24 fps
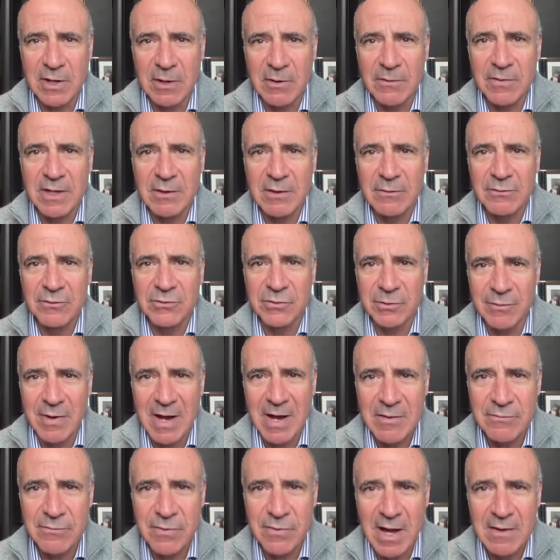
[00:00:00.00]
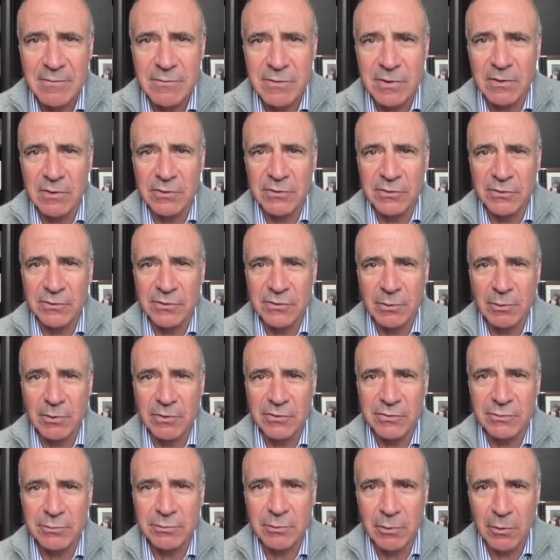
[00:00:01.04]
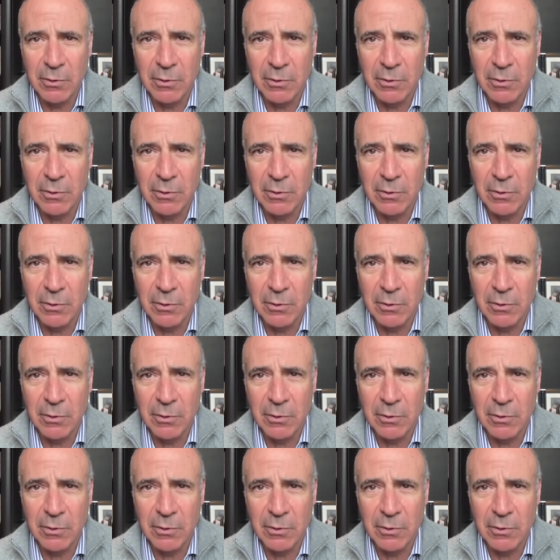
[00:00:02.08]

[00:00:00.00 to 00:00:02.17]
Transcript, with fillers: I don't think he'll even survive five years. And so it's